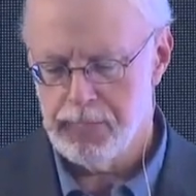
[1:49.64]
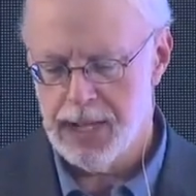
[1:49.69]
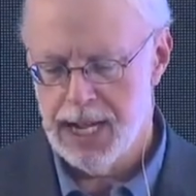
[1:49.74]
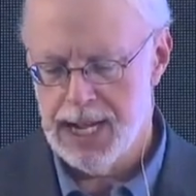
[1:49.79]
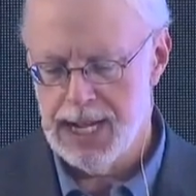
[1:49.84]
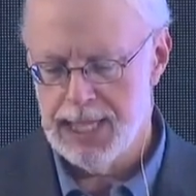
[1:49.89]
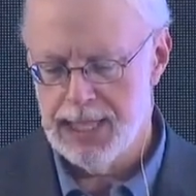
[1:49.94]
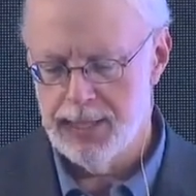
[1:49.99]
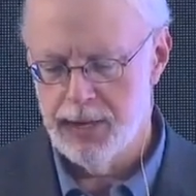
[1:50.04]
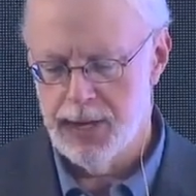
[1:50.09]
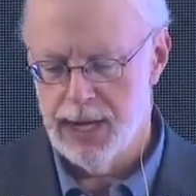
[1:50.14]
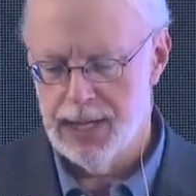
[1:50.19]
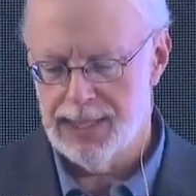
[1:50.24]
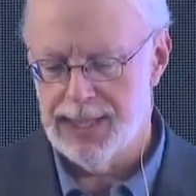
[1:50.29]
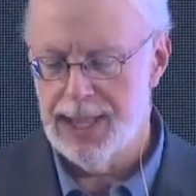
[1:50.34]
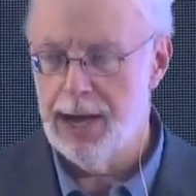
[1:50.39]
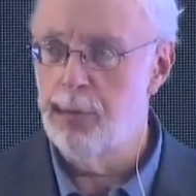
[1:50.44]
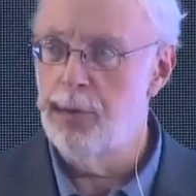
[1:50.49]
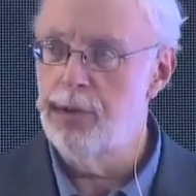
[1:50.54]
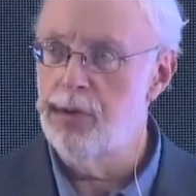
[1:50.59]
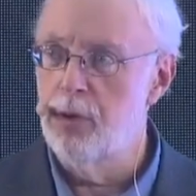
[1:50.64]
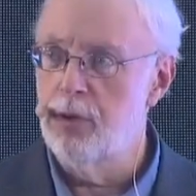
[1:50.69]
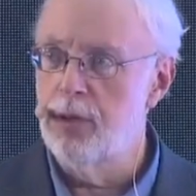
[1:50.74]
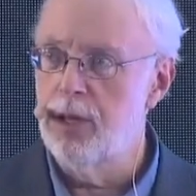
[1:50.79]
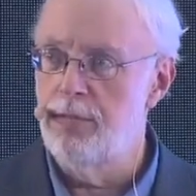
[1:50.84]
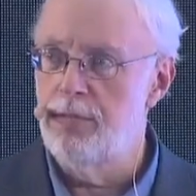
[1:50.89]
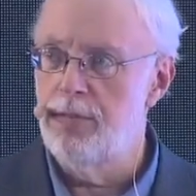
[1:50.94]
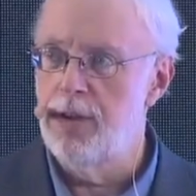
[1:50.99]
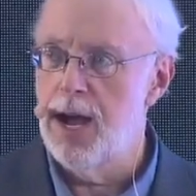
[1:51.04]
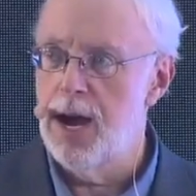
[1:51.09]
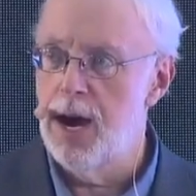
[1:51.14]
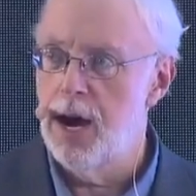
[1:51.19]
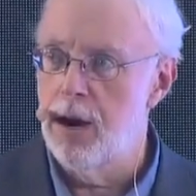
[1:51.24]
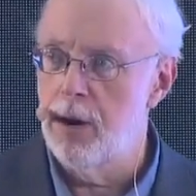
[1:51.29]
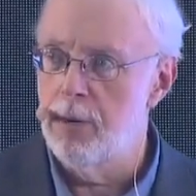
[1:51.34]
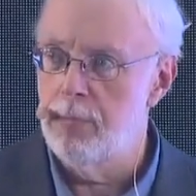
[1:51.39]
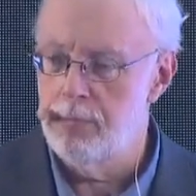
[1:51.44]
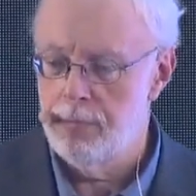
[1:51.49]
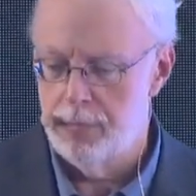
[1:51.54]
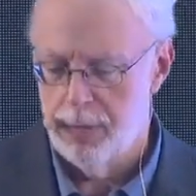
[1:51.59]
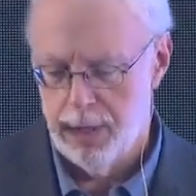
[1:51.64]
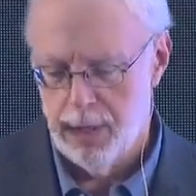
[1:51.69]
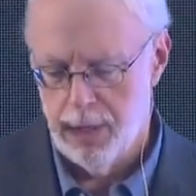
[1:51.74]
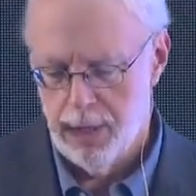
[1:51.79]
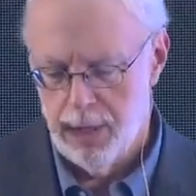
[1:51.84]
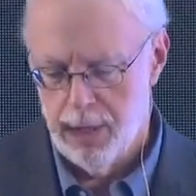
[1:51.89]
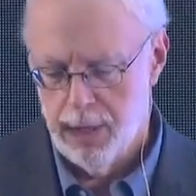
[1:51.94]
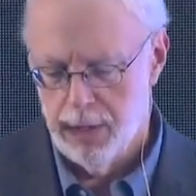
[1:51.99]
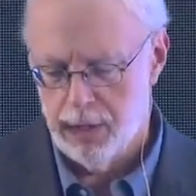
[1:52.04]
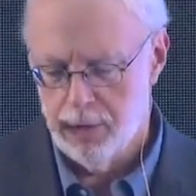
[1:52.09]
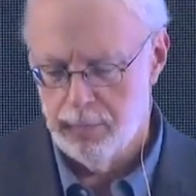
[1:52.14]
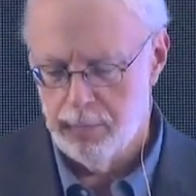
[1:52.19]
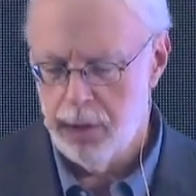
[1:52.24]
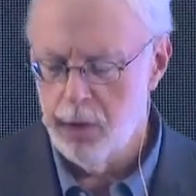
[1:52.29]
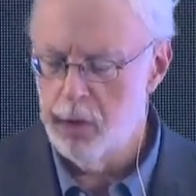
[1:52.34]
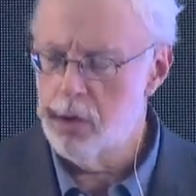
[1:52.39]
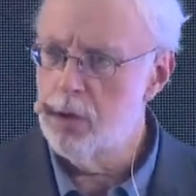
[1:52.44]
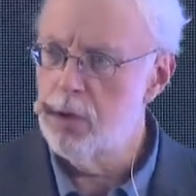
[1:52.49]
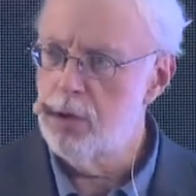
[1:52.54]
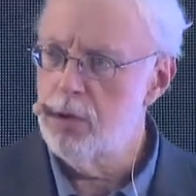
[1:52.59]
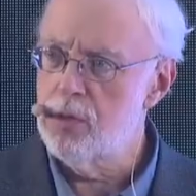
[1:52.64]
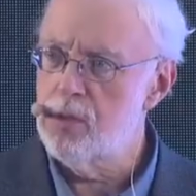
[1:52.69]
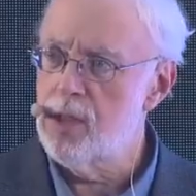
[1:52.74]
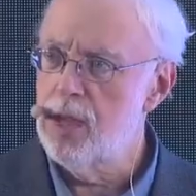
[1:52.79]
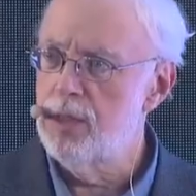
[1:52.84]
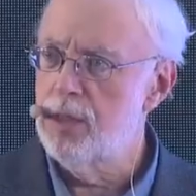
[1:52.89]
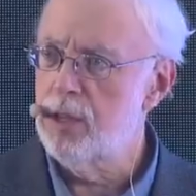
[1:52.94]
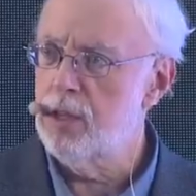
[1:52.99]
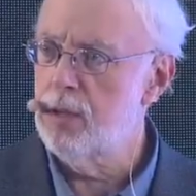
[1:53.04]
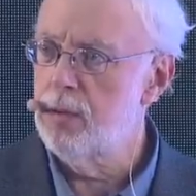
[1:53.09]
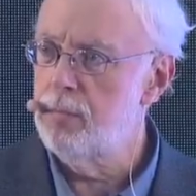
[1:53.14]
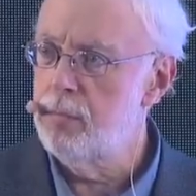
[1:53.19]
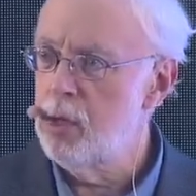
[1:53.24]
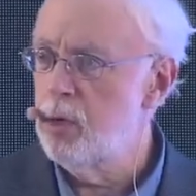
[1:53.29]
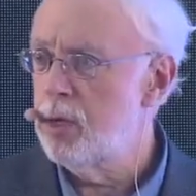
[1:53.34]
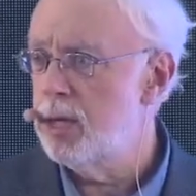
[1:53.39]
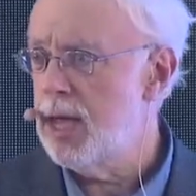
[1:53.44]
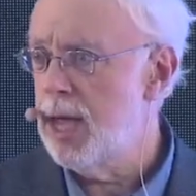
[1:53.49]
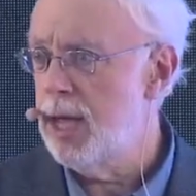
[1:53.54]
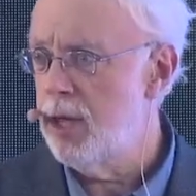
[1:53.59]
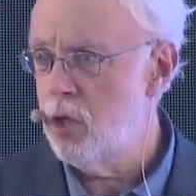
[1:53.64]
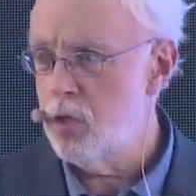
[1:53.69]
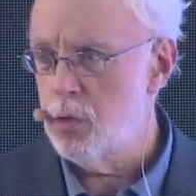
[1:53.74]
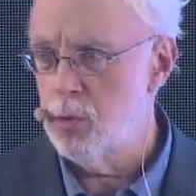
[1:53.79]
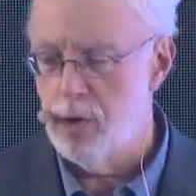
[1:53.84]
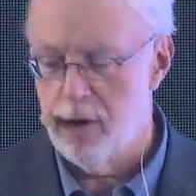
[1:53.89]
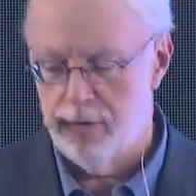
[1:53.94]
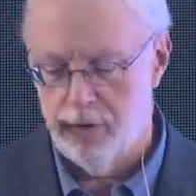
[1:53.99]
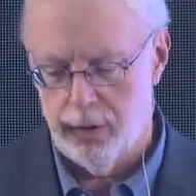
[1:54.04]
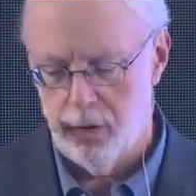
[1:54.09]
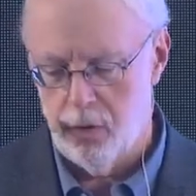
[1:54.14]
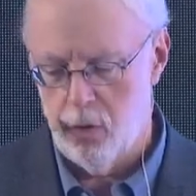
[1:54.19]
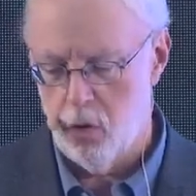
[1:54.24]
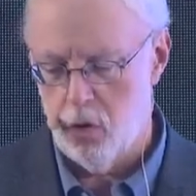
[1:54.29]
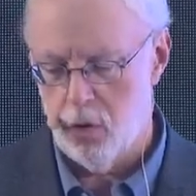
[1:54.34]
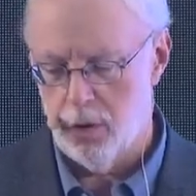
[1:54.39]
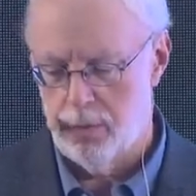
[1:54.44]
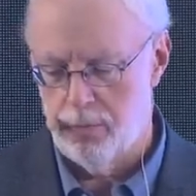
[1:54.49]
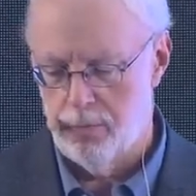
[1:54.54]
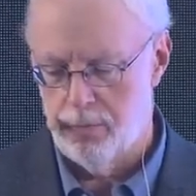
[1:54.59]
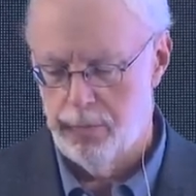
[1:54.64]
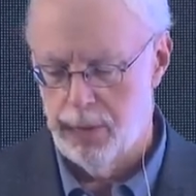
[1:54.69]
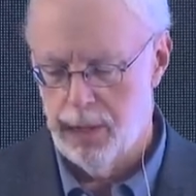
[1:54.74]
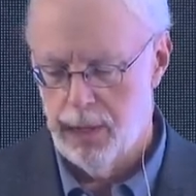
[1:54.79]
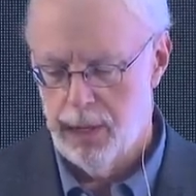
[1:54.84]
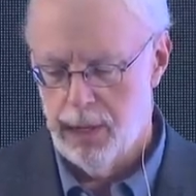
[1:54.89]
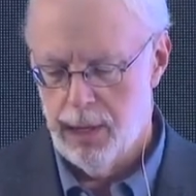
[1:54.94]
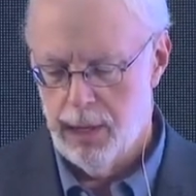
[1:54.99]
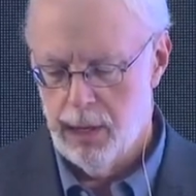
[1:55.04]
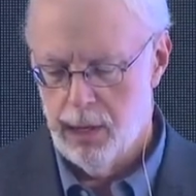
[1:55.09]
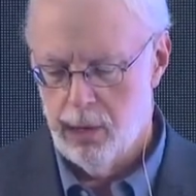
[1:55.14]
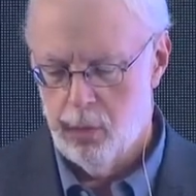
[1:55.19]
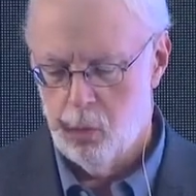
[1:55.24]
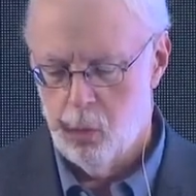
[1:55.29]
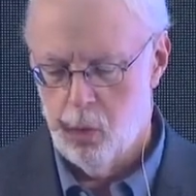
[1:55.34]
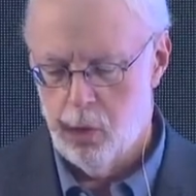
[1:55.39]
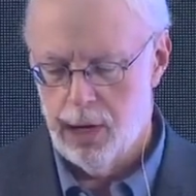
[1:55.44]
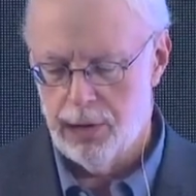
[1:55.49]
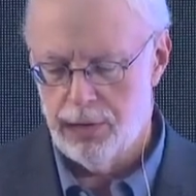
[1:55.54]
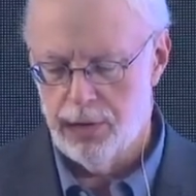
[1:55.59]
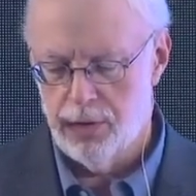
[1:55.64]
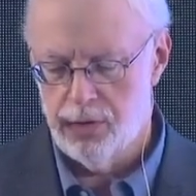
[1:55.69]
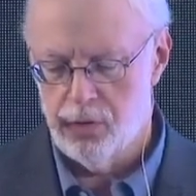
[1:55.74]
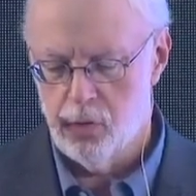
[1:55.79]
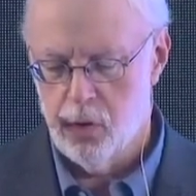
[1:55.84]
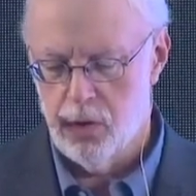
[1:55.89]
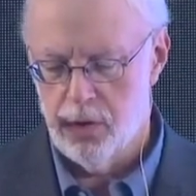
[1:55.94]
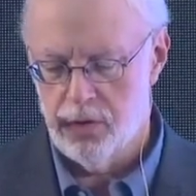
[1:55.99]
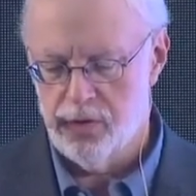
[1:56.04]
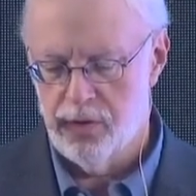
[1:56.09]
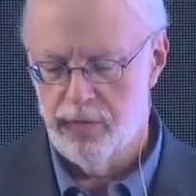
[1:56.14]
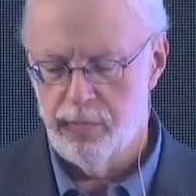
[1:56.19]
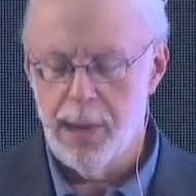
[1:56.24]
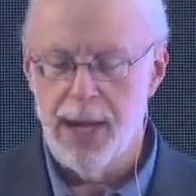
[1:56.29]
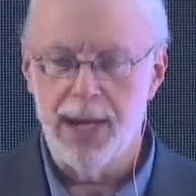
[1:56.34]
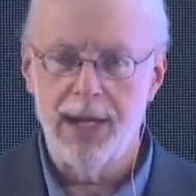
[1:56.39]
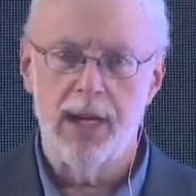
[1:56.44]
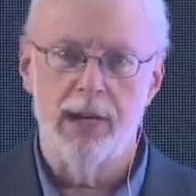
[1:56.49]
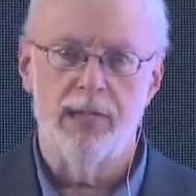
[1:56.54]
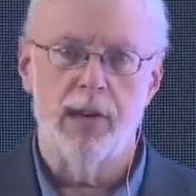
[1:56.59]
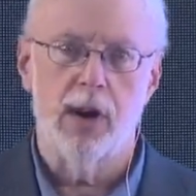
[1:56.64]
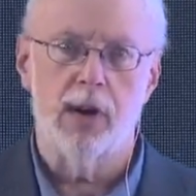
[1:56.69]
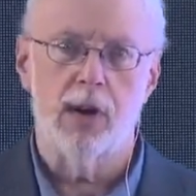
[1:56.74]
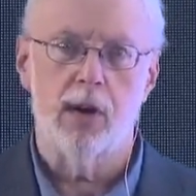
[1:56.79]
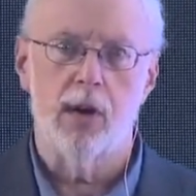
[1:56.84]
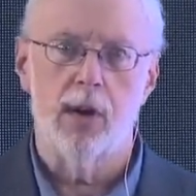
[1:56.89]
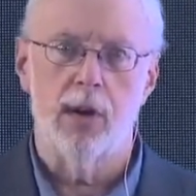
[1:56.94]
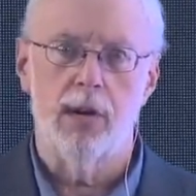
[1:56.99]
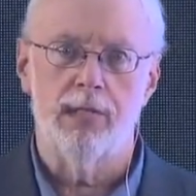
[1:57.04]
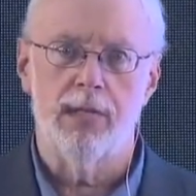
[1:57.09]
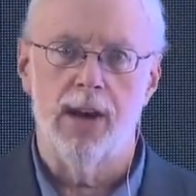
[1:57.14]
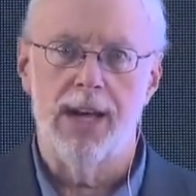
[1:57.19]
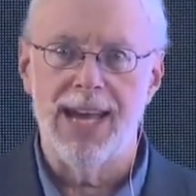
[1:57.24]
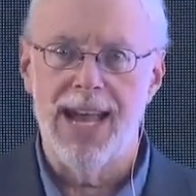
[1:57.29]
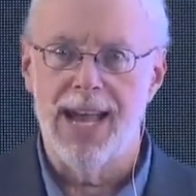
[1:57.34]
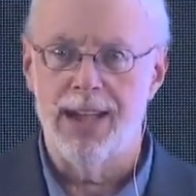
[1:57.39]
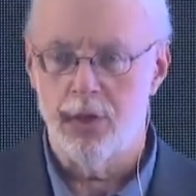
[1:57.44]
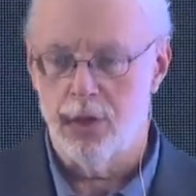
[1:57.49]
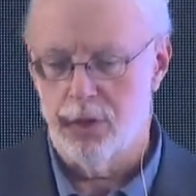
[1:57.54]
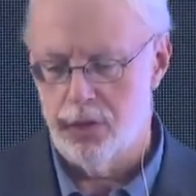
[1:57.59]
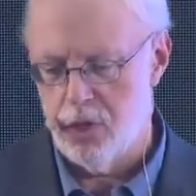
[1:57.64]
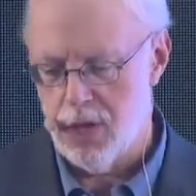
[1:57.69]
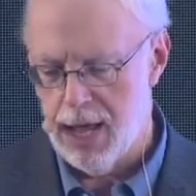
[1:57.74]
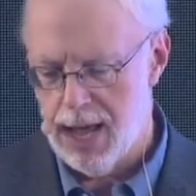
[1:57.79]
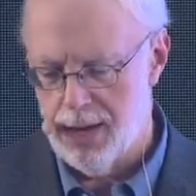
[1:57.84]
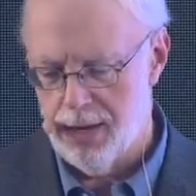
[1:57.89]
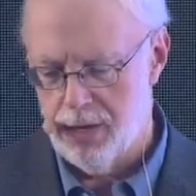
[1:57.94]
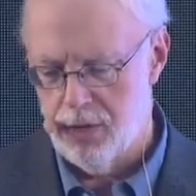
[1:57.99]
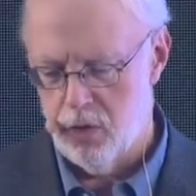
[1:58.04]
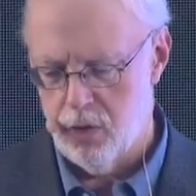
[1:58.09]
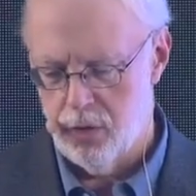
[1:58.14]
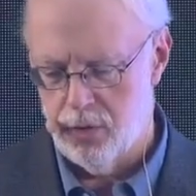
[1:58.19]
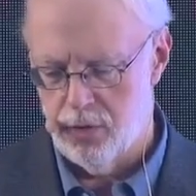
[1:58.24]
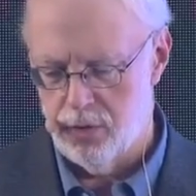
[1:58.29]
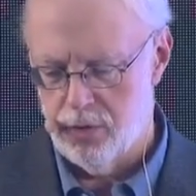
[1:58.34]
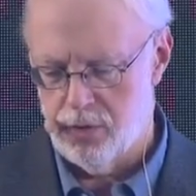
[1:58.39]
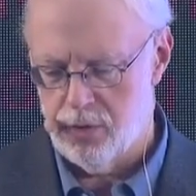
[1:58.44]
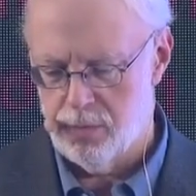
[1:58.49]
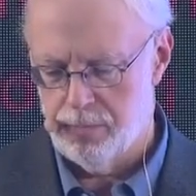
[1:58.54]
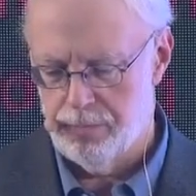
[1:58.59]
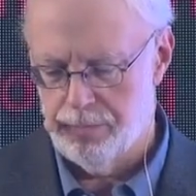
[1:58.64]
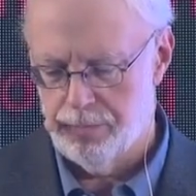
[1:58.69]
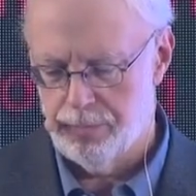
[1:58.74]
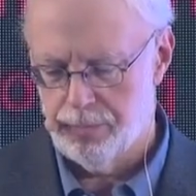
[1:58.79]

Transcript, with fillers: I thought that was only fair. Computers and the communication revolution were at the source of many of our current financial challenges.